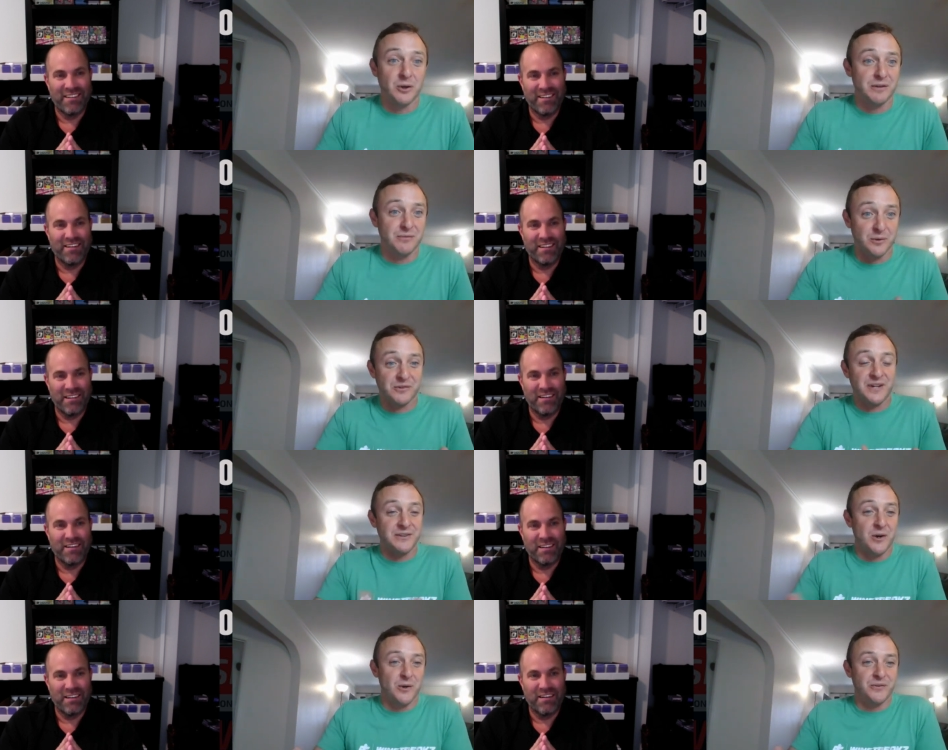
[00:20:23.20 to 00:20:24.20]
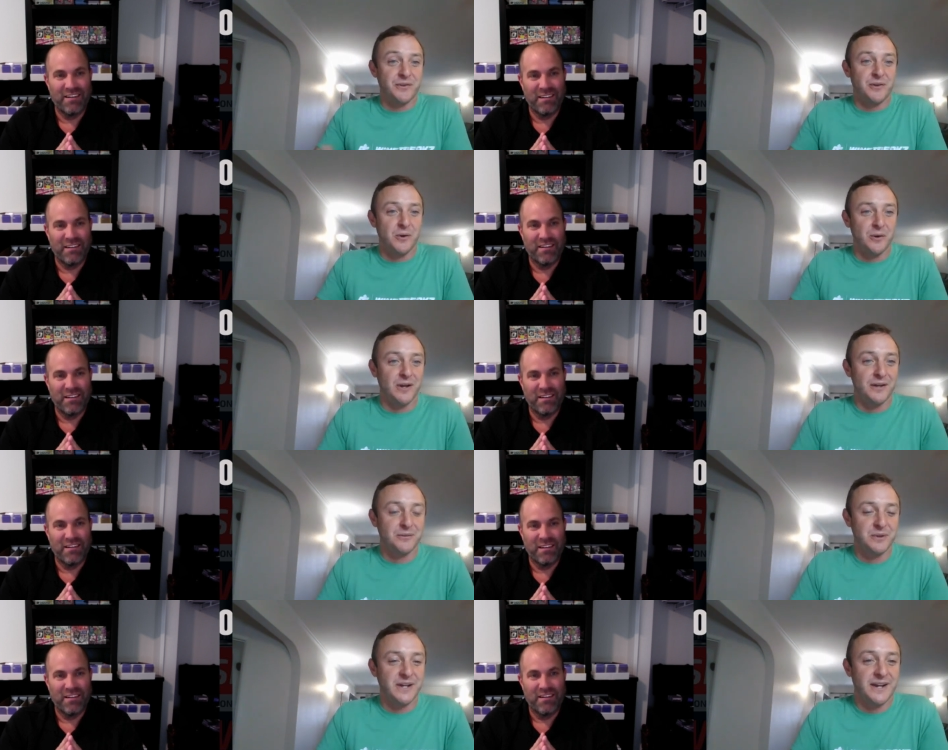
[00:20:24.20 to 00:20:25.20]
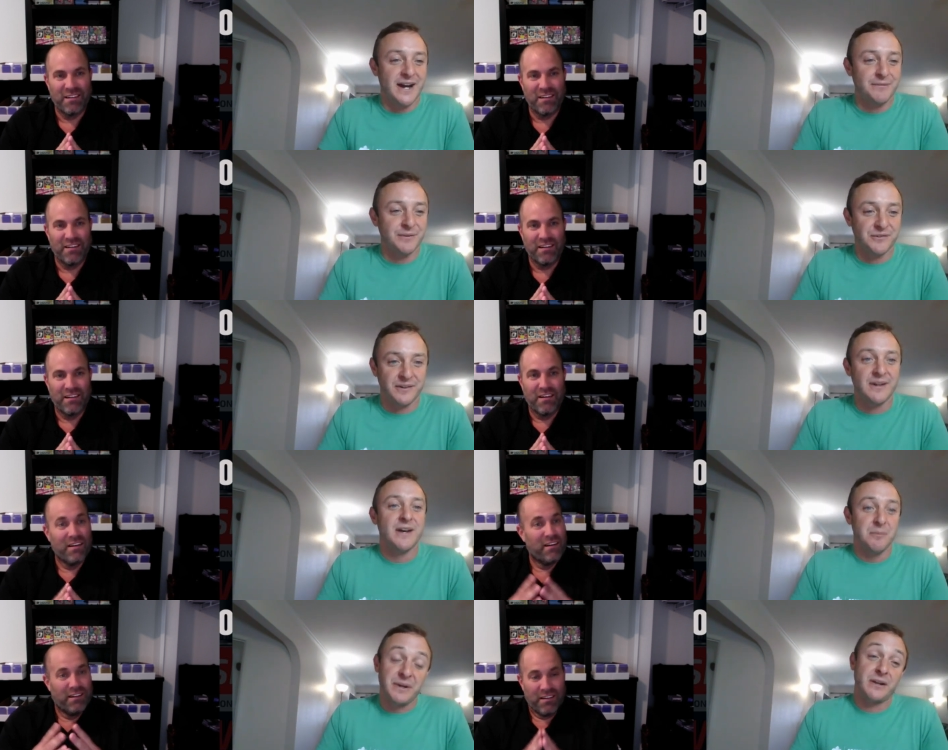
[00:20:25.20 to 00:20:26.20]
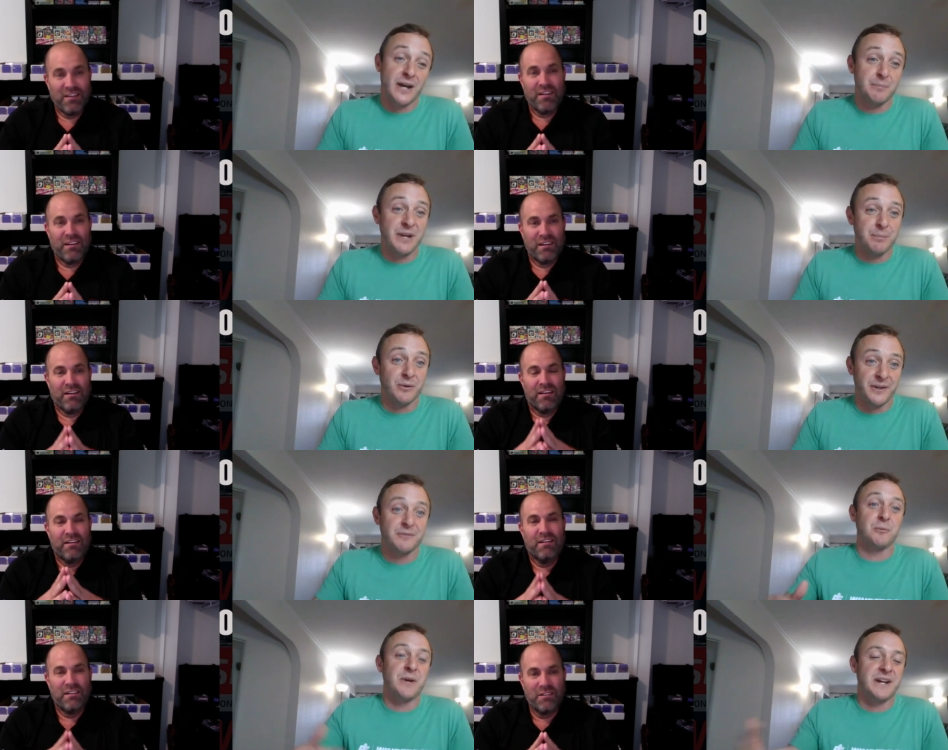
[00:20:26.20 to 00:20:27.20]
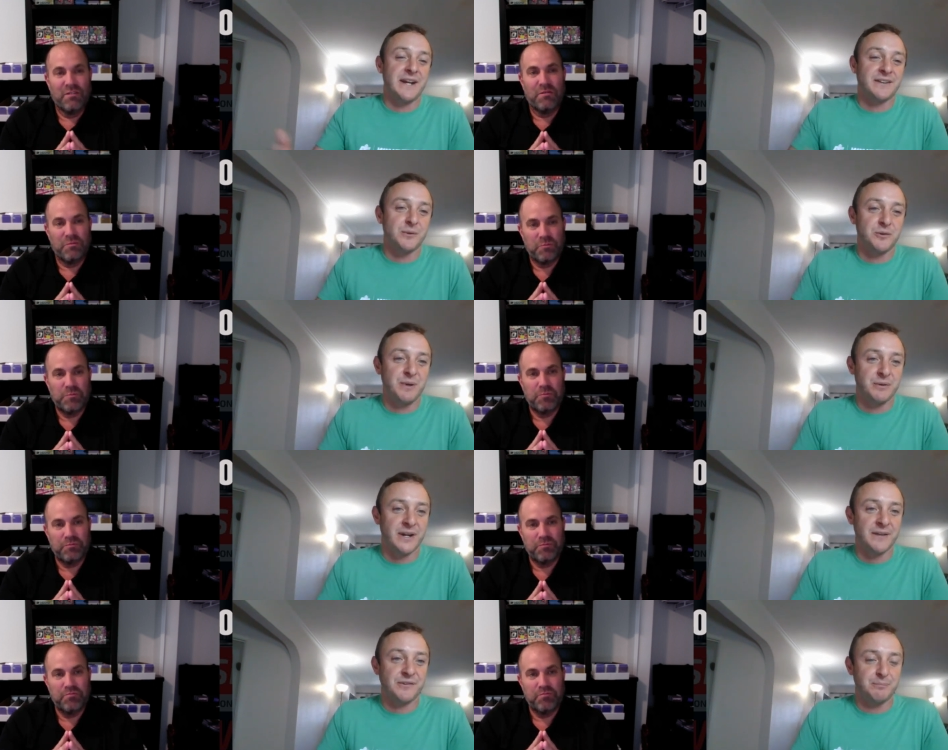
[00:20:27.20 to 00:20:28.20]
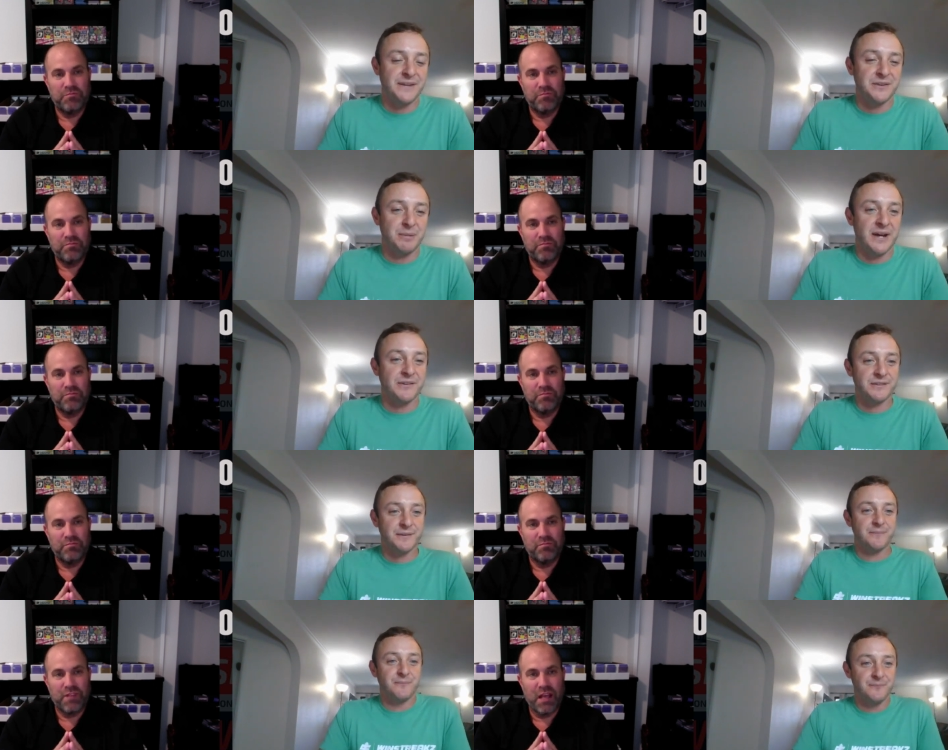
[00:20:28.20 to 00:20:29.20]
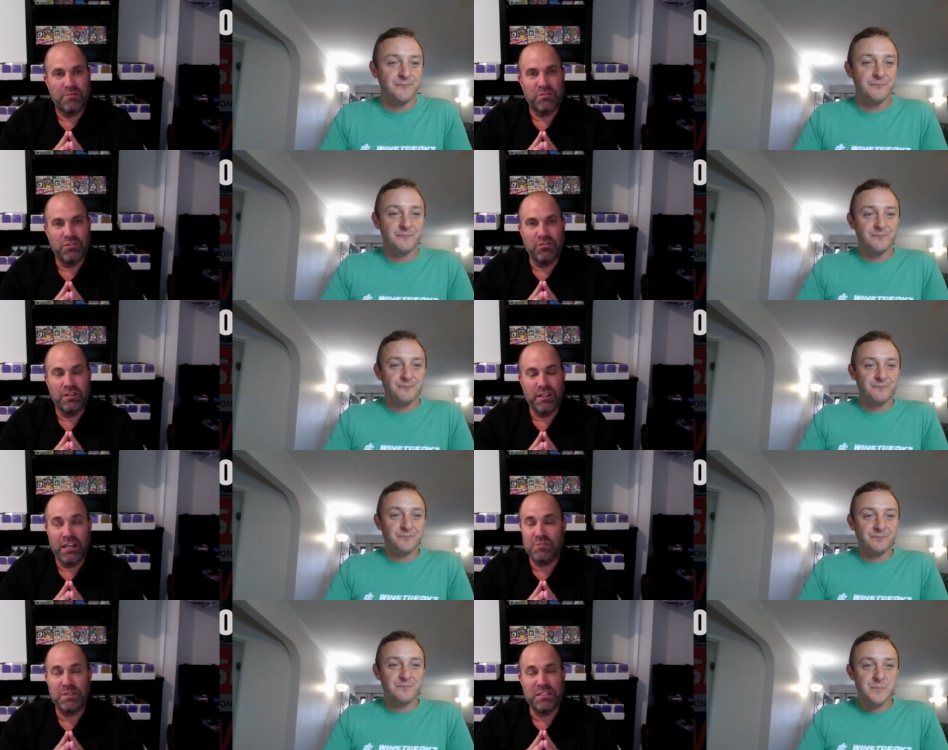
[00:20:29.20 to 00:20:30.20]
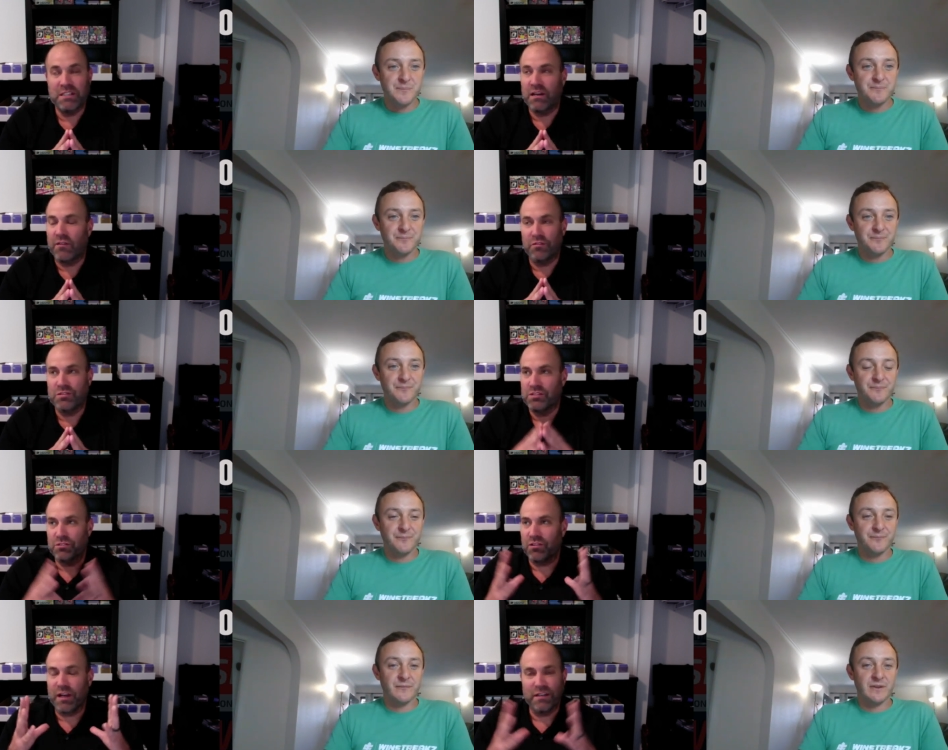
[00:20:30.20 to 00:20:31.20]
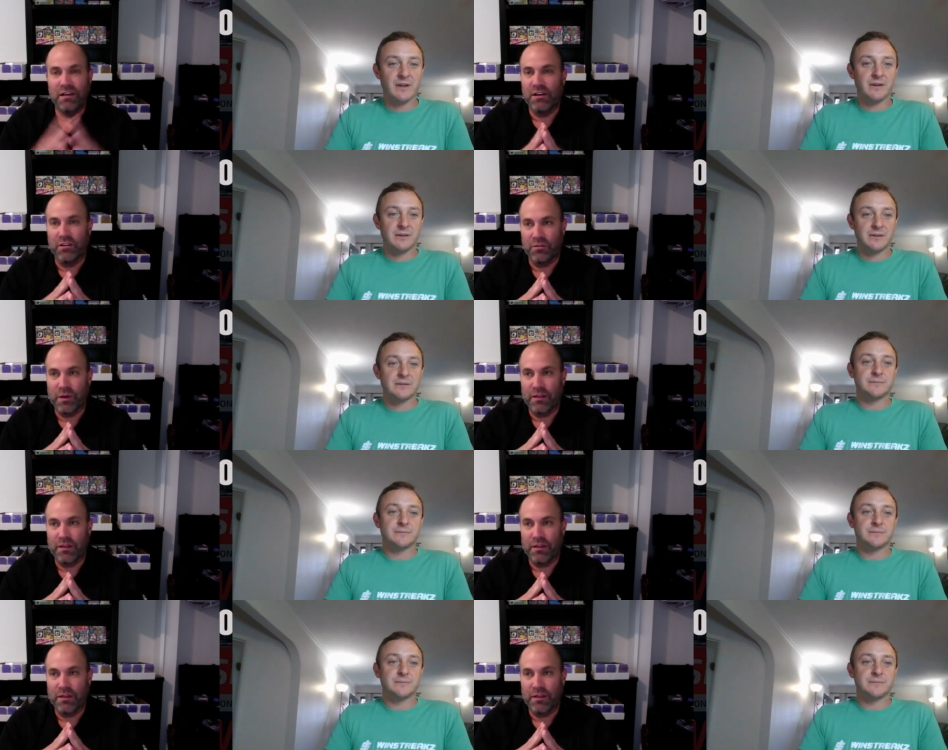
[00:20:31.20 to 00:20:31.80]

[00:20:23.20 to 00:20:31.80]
Speaker 1: looking forward to staying the whole the whole uh, three day conference and meeting a lot of people and reconnecting with people that I've met in the past.
Speaker 2: Absolutely. The SBC conferences are like none other, man.